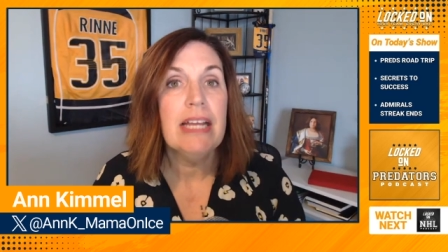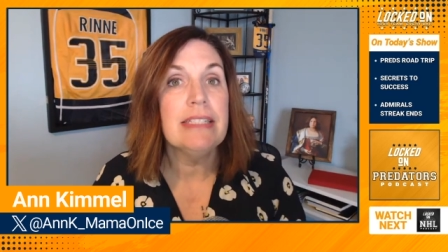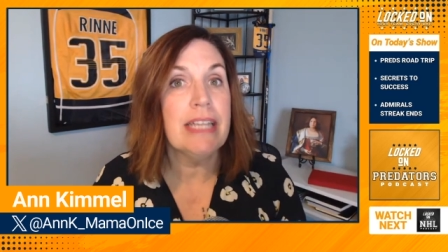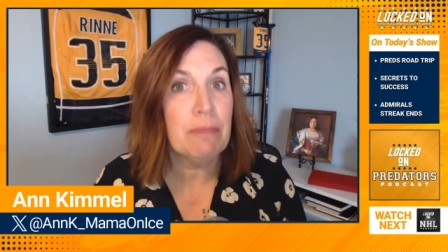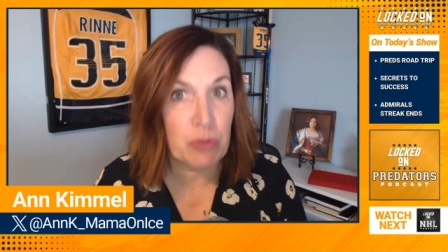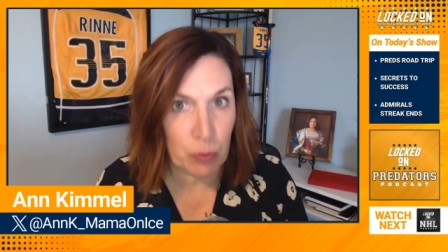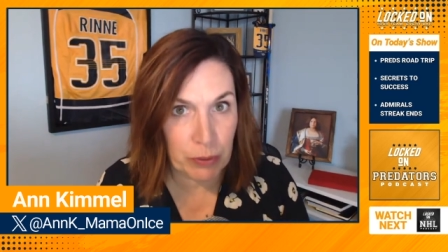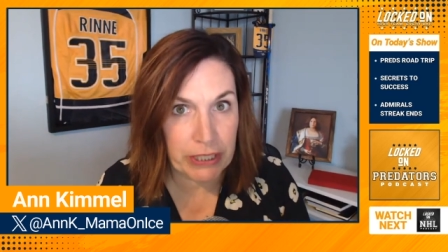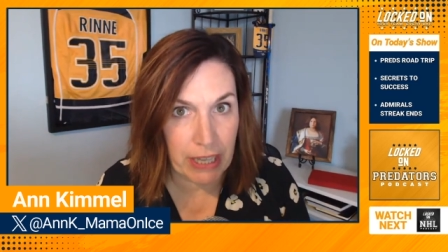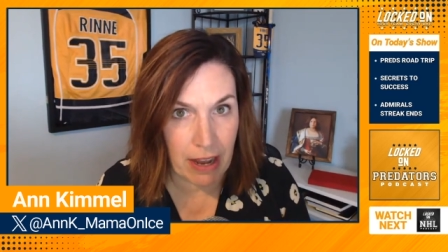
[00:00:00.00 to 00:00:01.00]
teams were
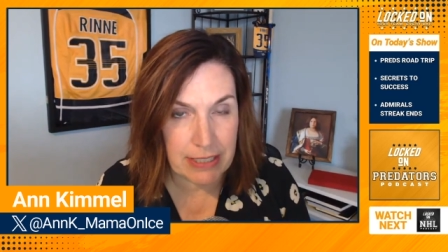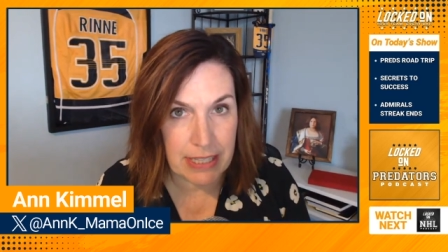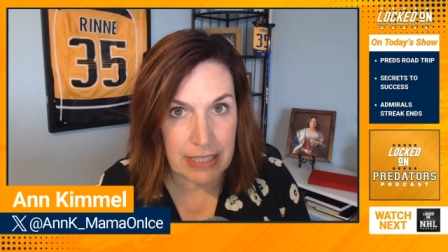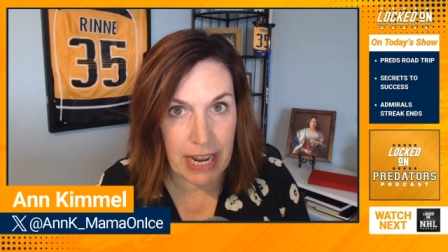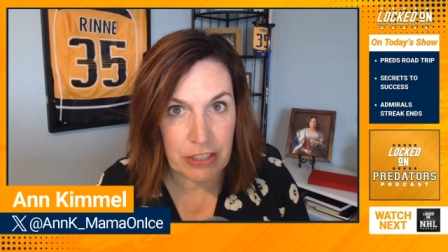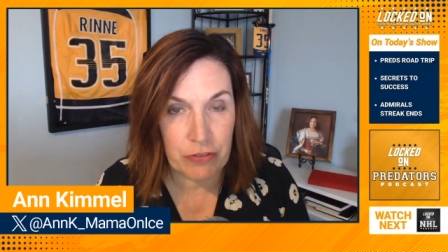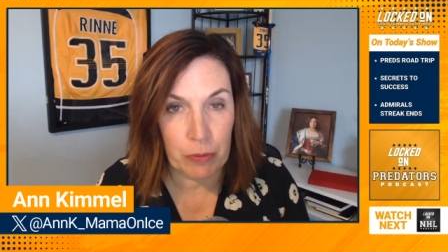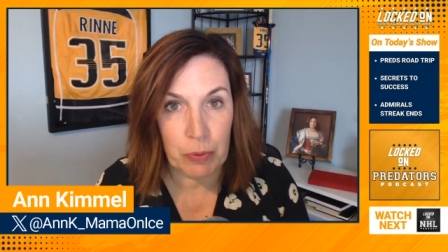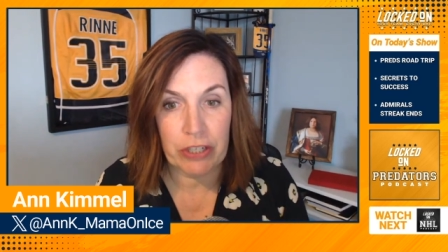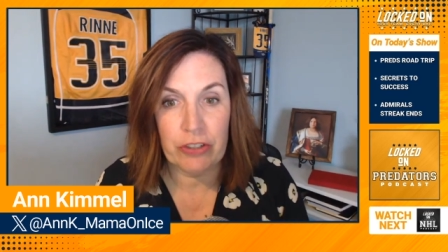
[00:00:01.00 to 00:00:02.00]
really onto the Nashville
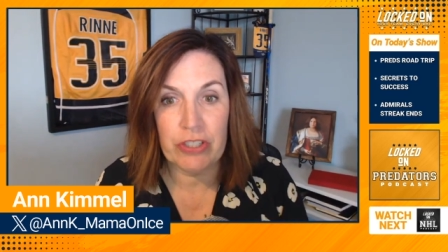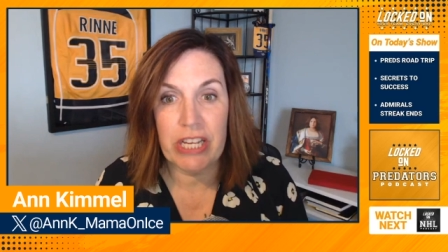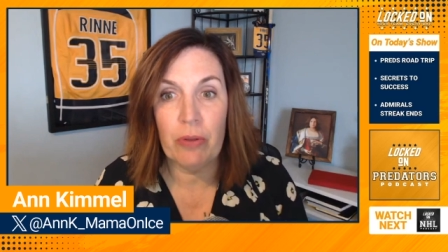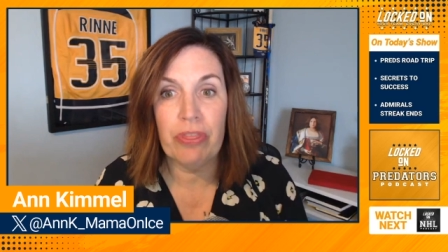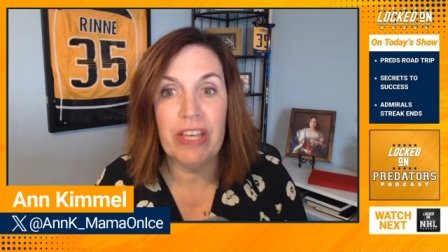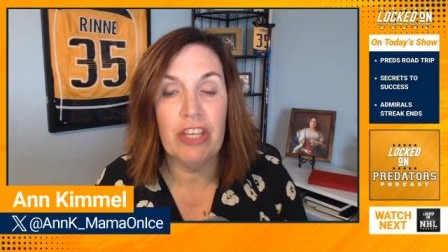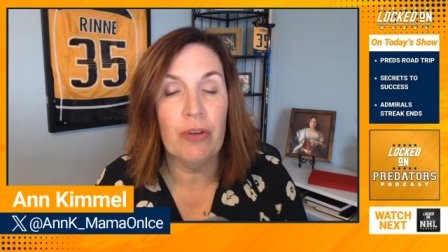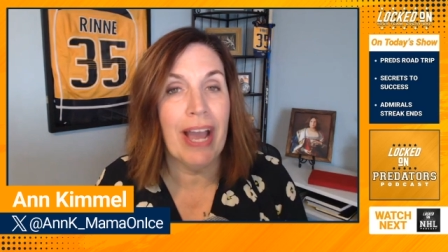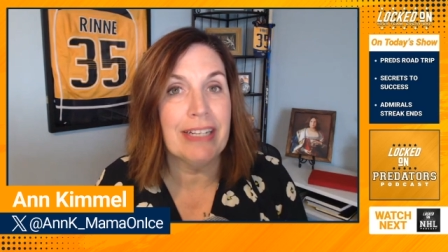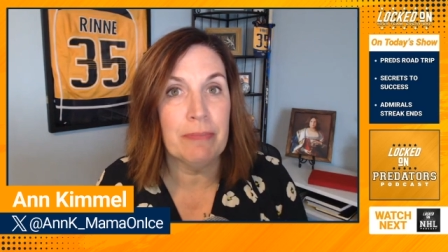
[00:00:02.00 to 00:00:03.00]
Predators. I don't think
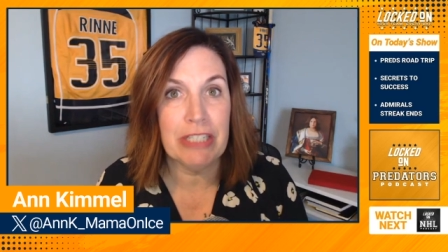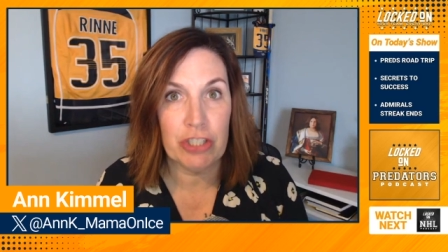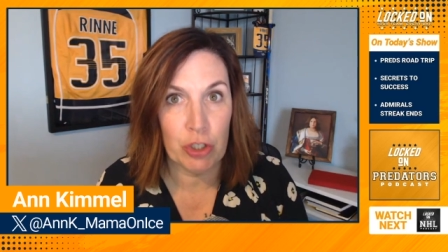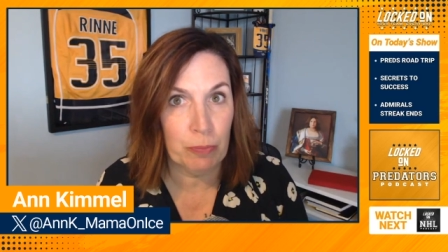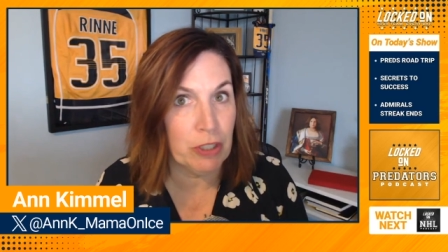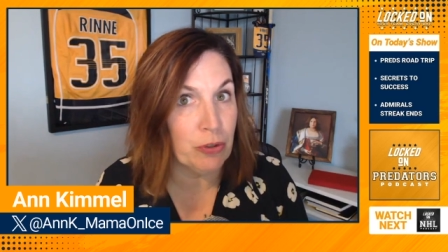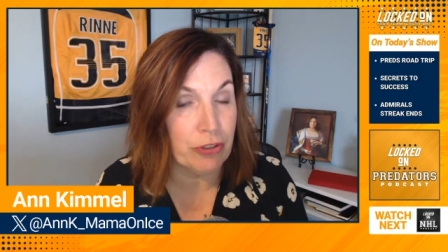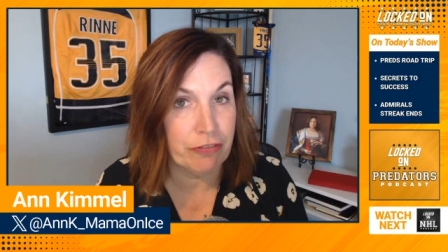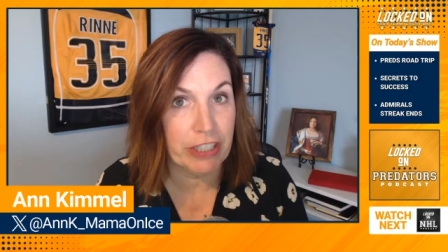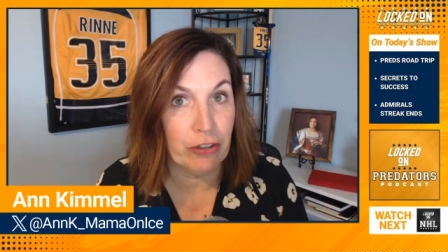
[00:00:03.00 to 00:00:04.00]
you had to be Scooby Doo to
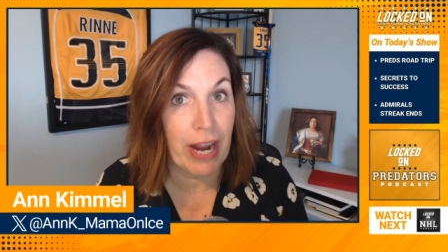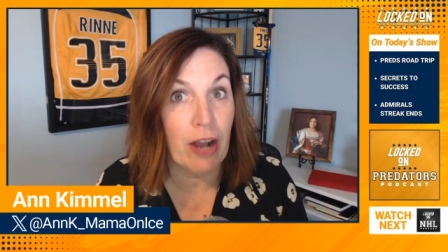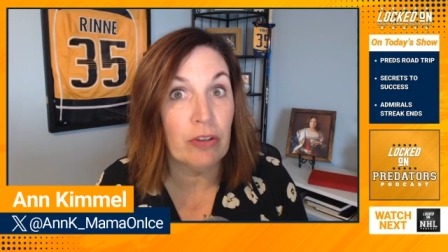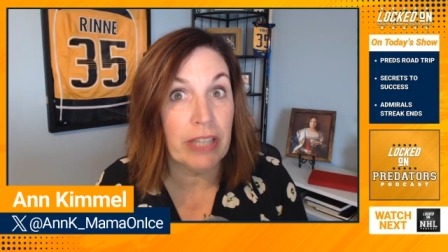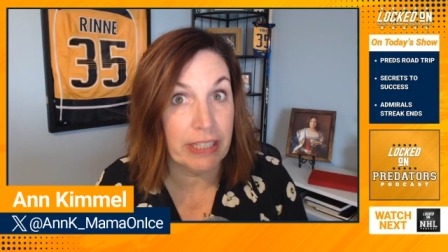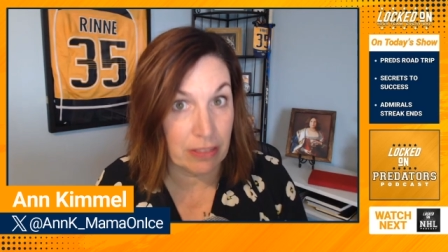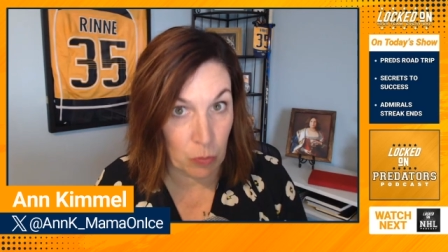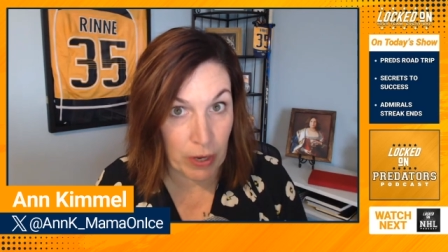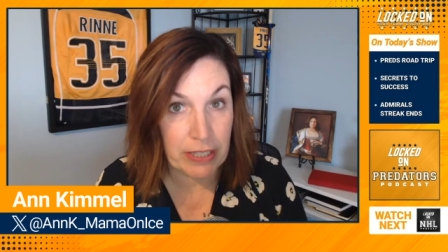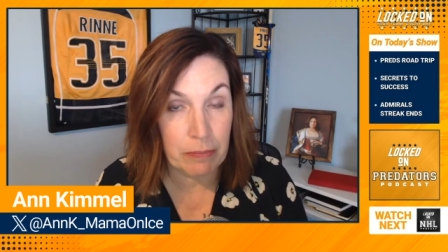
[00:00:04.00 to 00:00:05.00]
figure out like the
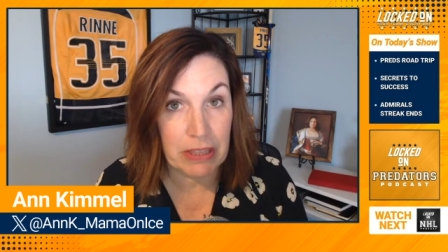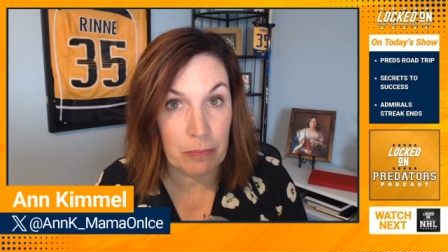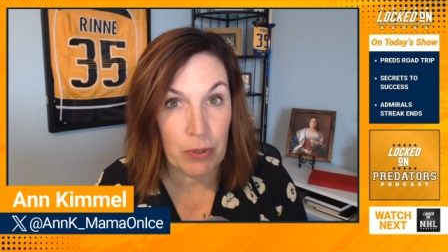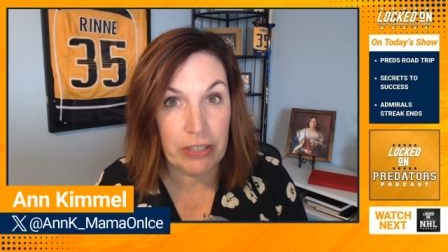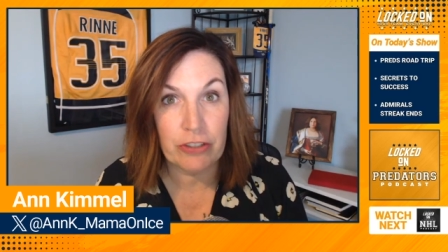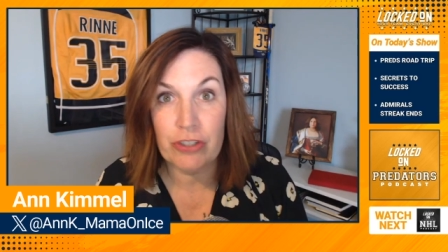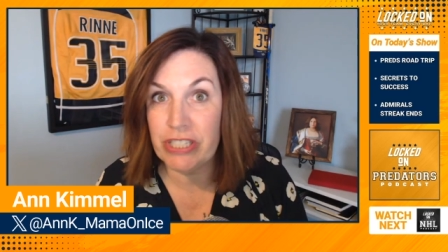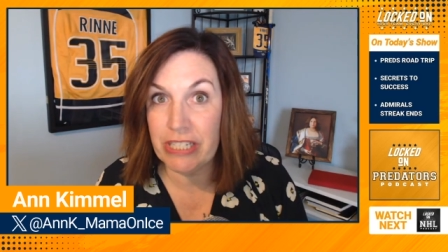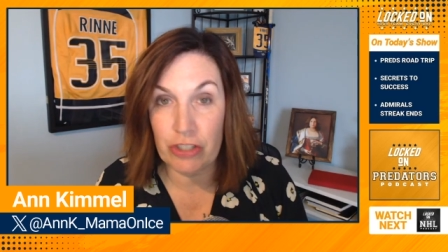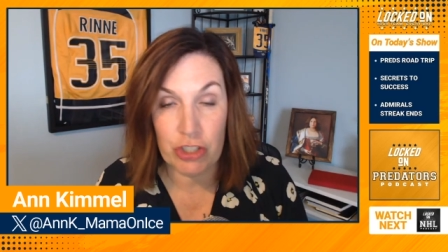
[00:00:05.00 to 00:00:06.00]
way to beat the
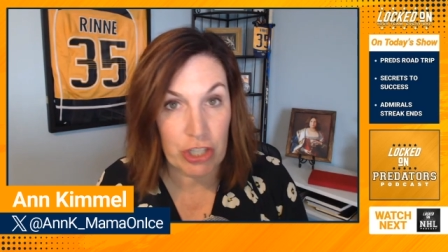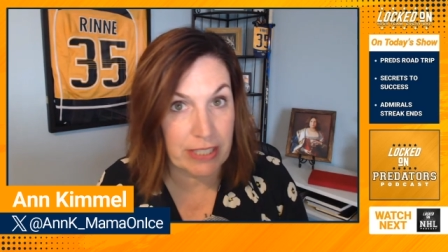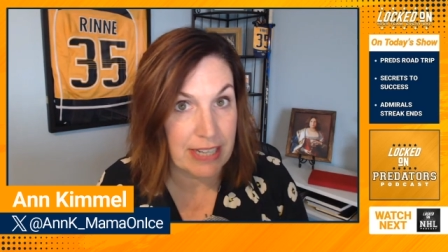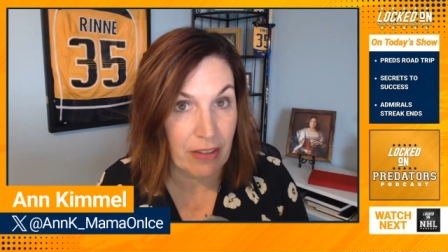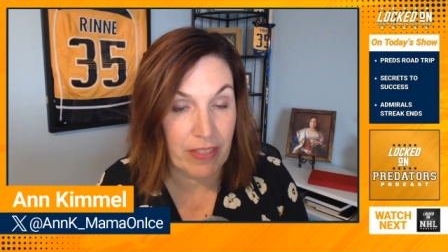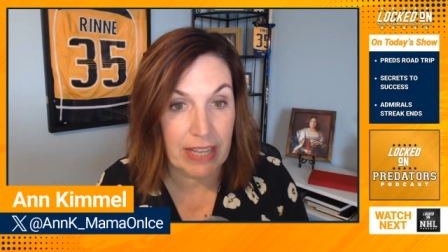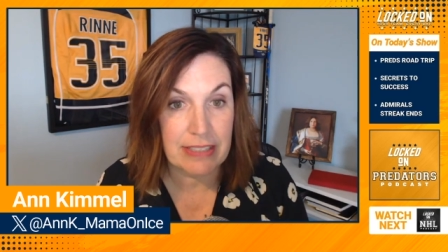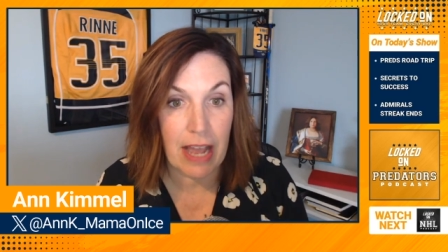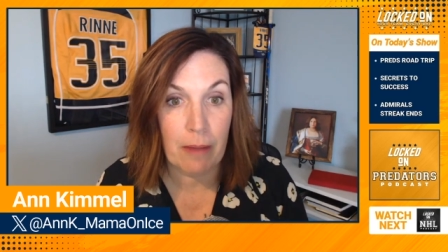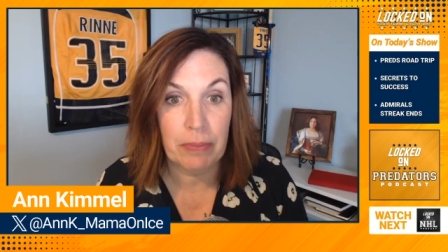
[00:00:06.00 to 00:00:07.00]
Predators is shut down that
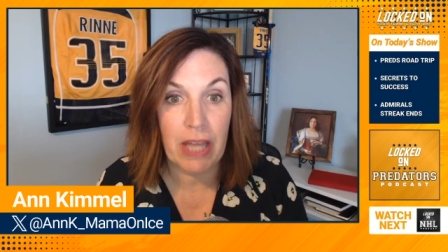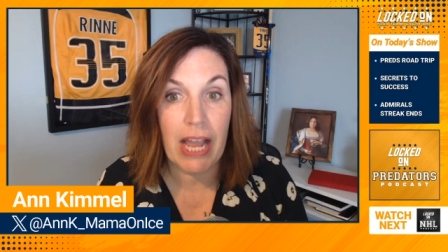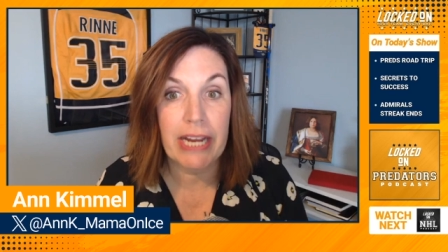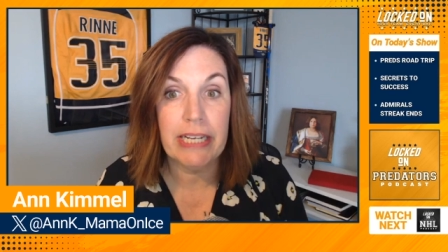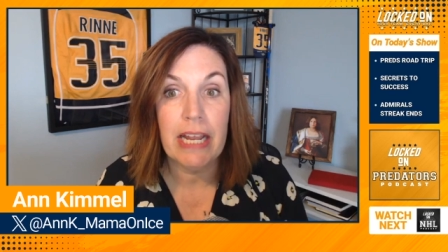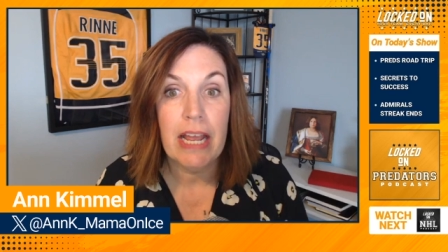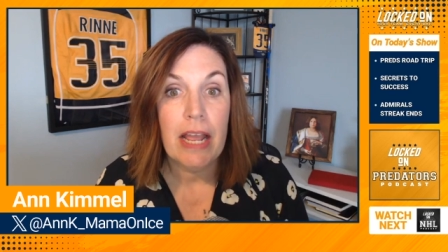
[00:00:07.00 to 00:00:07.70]
top line